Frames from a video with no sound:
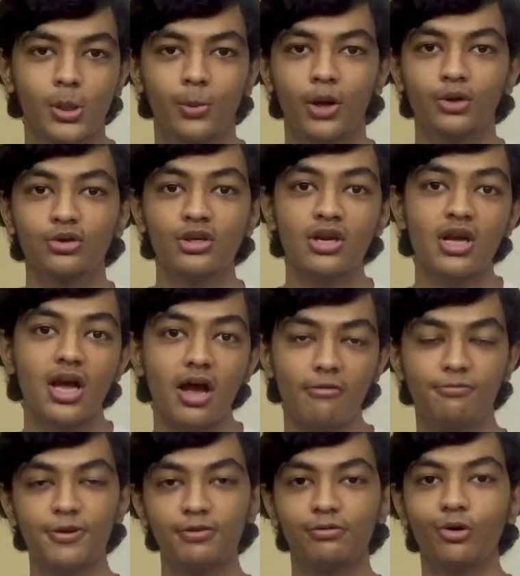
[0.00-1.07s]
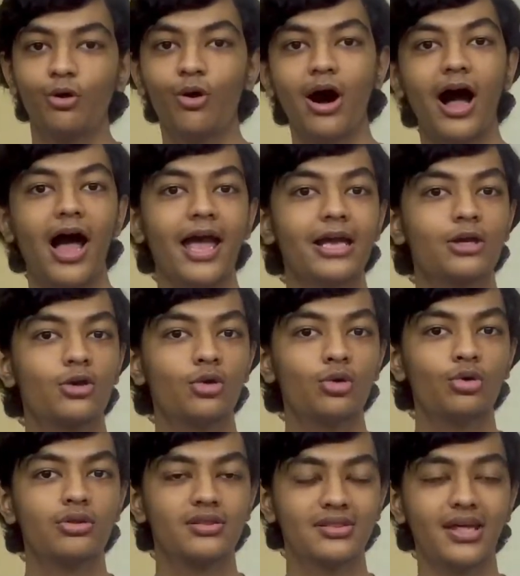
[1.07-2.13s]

about Vivo IQOO